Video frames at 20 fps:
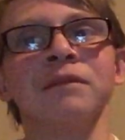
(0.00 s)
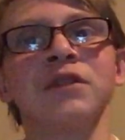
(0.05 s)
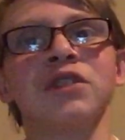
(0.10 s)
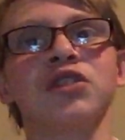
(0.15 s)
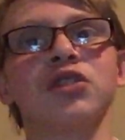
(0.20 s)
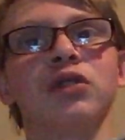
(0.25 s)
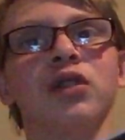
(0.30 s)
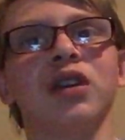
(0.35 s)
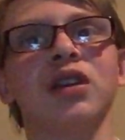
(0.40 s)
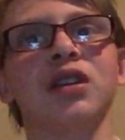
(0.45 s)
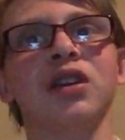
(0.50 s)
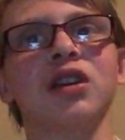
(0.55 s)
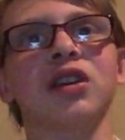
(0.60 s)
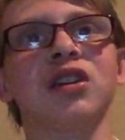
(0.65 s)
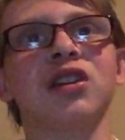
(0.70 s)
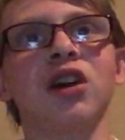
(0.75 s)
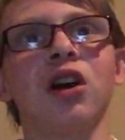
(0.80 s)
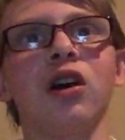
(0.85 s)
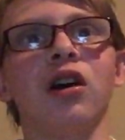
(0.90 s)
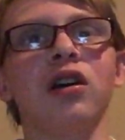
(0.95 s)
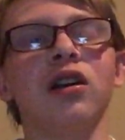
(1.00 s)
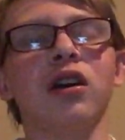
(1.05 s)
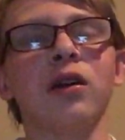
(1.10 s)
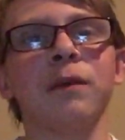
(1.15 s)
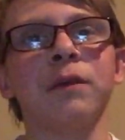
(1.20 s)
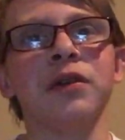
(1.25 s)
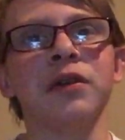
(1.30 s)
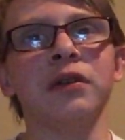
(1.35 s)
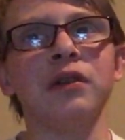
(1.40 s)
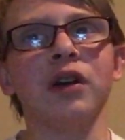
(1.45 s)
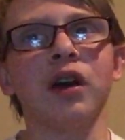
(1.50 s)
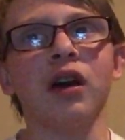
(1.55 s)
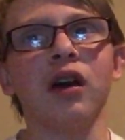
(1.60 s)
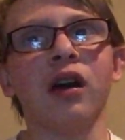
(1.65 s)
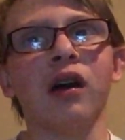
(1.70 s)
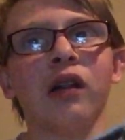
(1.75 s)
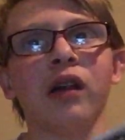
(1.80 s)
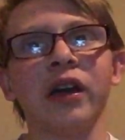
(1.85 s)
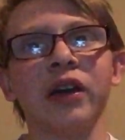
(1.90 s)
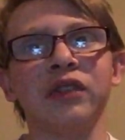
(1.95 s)
So they get caught up in,
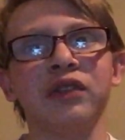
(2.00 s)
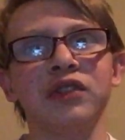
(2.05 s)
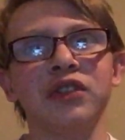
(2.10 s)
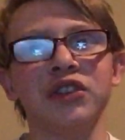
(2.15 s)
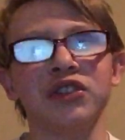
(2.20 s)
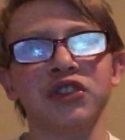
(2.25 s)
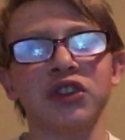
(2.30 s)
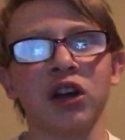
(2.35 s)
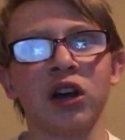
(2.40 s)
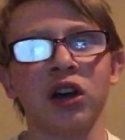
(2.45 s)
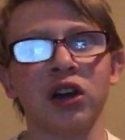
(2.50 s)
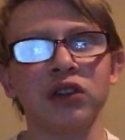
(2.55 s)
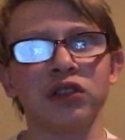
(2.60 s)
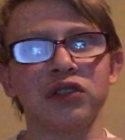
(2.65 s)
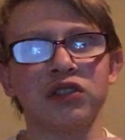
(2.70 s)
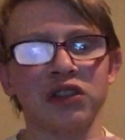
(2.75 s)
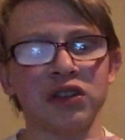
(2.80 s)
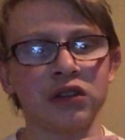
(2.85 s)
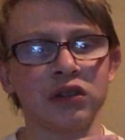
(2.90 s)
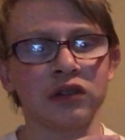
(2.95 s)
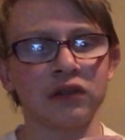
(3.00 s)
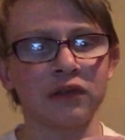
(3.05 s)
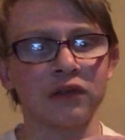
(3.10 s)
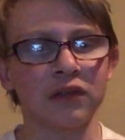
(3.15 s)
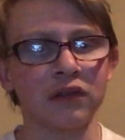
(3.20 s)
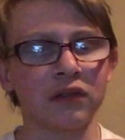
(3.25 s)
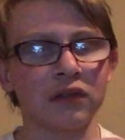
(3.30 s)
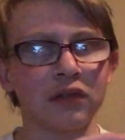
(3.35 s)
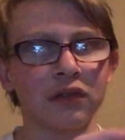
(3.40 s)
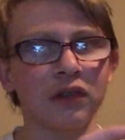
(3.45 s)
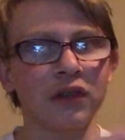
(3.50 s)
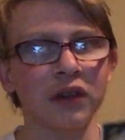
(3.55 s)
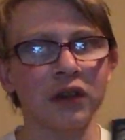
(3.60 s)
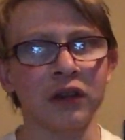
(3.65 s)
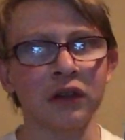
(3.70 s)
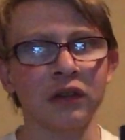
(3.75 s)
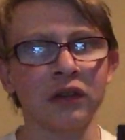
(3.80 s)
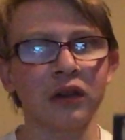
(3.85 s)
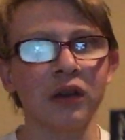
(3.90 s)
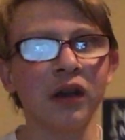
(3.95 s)
like, this hunting
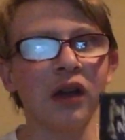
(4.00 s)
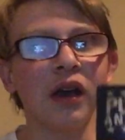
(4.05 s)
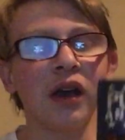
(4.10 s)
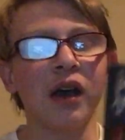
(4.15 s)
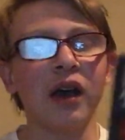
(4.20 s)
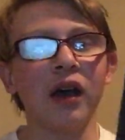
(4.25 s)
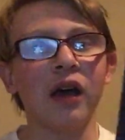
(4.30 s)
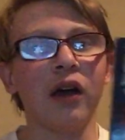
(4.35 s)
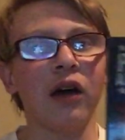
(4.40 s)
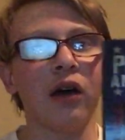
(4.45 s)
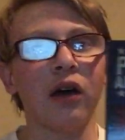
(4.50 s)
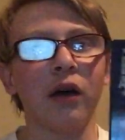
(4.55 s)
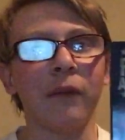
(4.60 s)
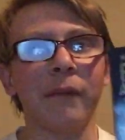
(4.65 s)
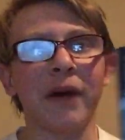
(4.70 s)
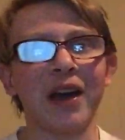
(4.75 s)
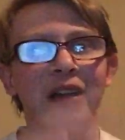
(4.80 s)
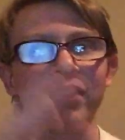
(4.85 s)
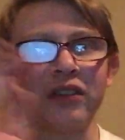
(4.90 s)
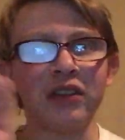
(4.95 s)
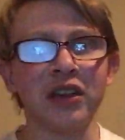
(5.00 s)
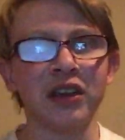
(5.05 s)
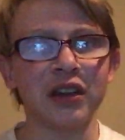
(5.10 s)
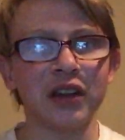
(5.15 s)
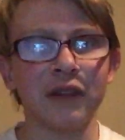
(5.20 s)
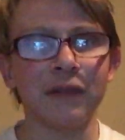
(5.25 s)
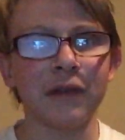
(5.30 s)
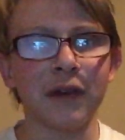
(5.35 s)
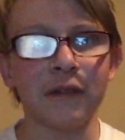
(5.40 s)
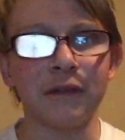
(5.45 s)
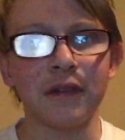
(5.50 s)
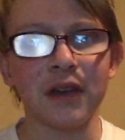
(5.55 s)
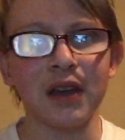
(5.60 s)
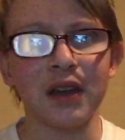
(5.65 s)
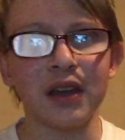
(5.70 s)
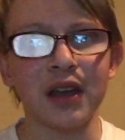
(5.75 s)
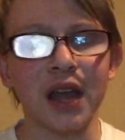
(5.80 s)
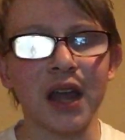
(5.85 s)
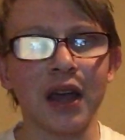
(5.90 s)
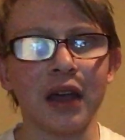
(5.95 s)
thing by the
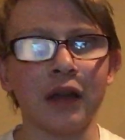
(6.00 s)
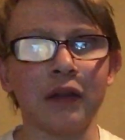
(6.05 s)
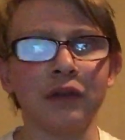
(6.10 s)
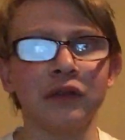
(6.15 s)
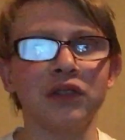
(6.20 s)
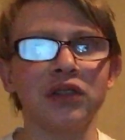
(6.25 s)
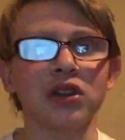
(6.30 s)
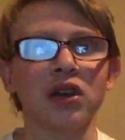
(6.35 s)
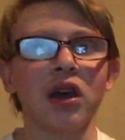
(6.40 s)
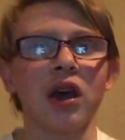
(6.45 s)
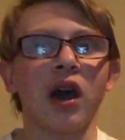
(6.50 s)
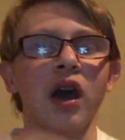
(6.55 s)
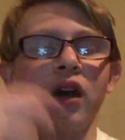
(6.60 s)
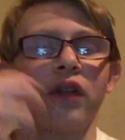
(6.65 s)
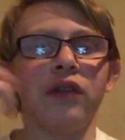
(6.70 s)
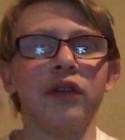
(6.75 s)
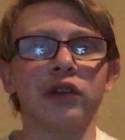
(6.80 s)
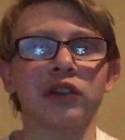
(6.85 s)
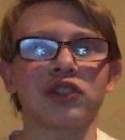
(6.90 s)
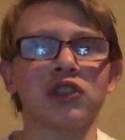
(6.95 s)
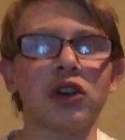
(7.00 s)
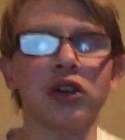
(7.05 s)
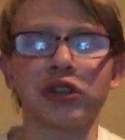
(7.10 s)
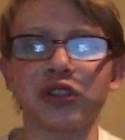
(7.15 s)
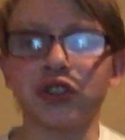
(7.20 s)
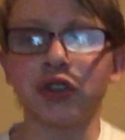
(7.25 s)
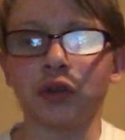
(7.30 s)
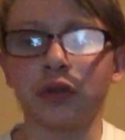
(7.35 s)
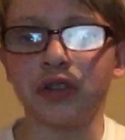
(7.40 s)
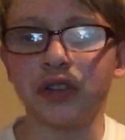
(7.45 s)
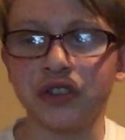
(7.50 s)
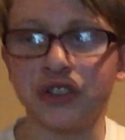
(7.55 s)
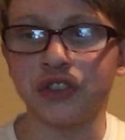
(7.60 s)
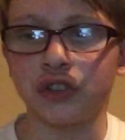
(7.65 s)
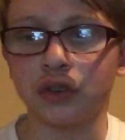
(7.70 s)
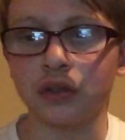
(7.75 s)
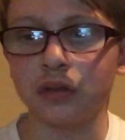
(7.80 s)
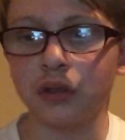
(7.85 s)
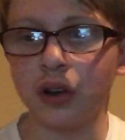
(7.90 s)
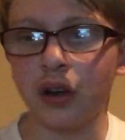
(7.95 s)
NFFA, and there's also this
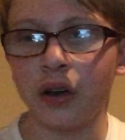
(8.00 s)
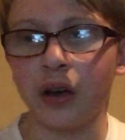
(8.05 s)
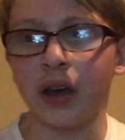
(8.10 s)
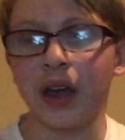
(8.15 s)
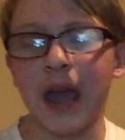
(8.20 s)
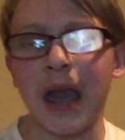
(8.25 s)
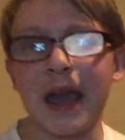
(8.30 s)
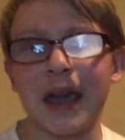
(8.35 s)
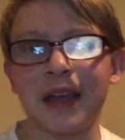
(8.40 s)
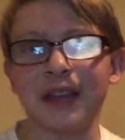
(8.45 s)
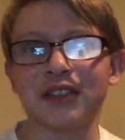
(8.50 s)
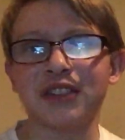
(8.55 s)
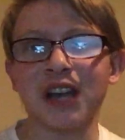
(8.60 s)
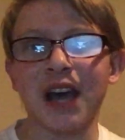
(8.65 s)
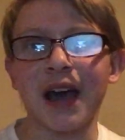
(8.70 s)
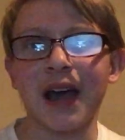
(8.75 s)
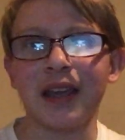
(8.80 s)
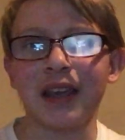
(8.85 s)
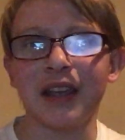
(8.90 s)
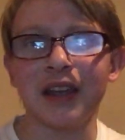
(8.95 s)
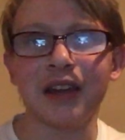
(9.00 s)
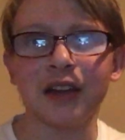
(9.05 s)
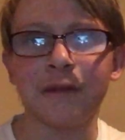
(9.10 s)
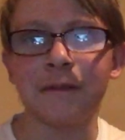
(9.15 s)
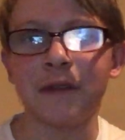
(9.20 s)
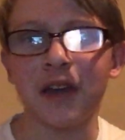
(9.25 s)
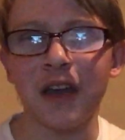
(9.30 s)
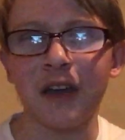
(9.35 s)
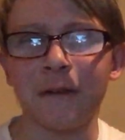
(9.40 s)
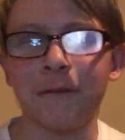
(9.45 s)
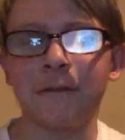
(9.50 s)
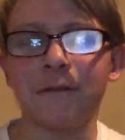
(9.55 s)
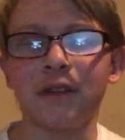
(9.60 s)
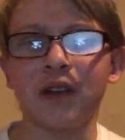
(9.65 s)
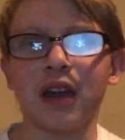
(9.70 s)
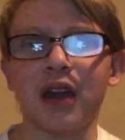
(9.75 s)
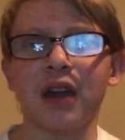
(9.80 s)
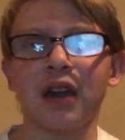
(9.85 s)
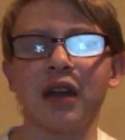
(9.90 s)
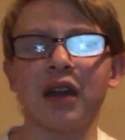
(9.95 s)
anti-NFFA
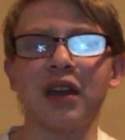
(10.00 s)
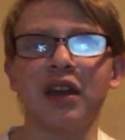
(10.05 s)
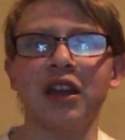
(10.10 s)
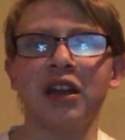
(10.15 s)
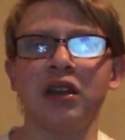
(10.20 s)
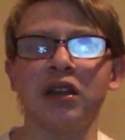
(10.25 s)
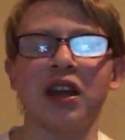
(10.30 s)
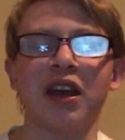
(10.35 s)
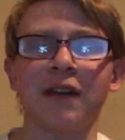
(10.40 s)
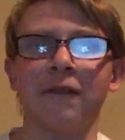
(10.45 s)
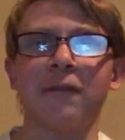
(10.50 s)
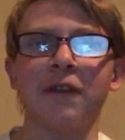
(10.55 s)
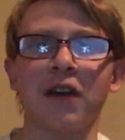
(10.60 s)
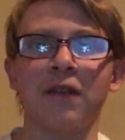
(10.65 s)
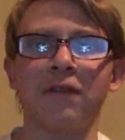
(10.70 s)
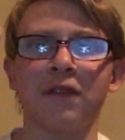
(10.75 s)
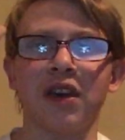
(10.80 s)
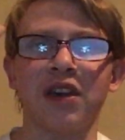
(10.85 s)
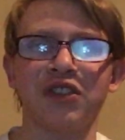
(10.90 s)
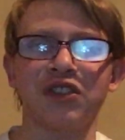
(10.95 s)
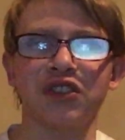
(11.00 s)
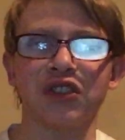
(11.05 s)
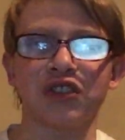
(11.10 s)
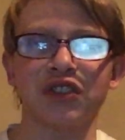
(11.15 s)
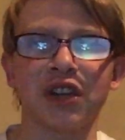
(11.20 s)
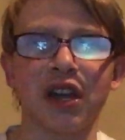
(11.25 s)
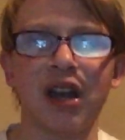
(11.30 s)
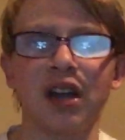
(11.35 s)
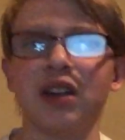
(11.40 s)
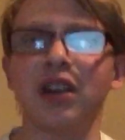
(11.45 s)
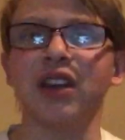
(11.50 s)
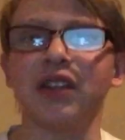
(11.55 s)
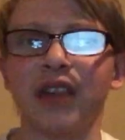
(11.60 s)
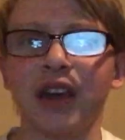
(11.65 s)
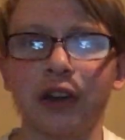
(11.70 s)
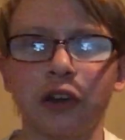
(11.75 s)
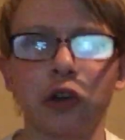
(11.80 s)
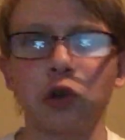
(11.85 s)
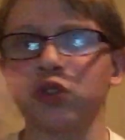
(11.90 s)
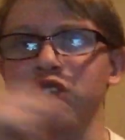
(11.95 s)
society
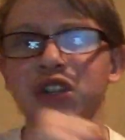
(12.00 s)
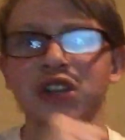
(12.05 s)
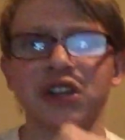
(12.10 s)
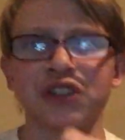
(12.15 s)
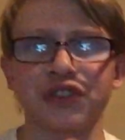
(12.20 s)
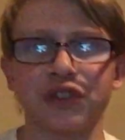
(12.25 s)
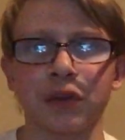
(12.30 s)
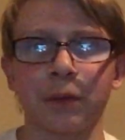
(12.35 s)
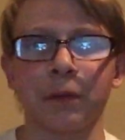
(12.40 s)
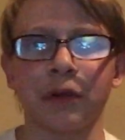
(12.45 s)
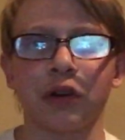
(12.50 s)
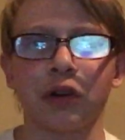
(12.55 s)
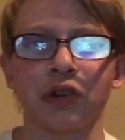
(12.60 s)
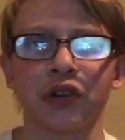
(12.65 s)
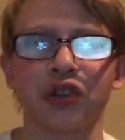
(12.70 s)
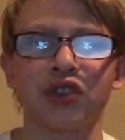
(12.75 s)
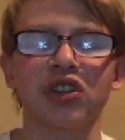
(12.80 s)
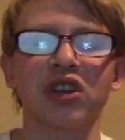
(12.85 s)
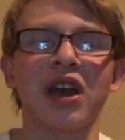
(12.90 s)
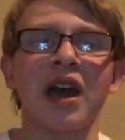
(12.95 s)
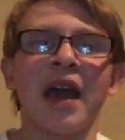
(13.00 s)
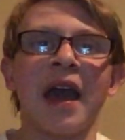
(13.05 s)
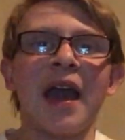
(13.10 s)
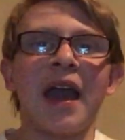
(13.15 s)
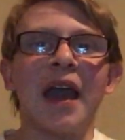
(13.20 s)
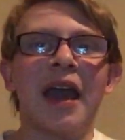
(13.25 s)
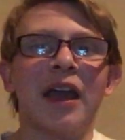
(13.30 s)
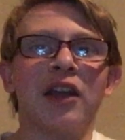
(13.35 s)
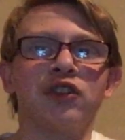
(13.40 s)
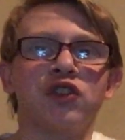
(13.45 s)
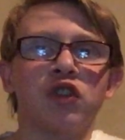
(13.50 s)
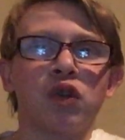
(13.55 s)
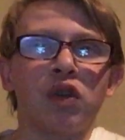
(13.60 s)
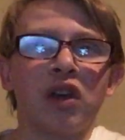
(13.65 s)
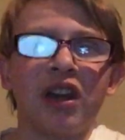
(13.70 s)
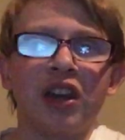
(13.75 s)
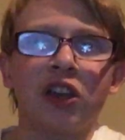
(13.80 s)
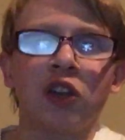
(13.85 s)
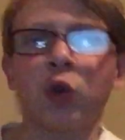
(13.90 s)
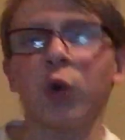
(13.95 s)
that goes against the Purge, and so
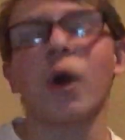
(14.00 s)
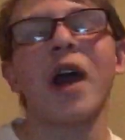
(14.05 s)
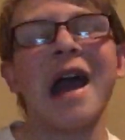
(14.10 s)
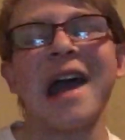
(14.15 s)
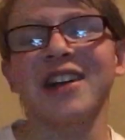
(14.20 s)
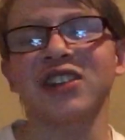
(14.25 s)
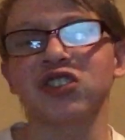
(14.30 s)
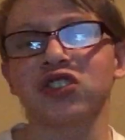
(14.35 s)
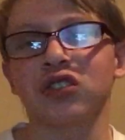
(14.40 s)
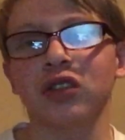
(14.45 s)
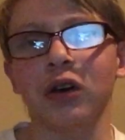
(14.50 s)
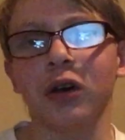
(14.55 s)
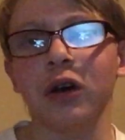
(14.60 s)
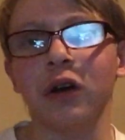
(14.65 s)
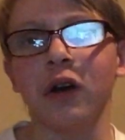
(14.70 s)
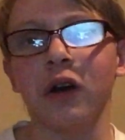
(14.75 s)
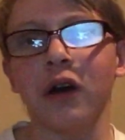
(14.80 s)
they crash the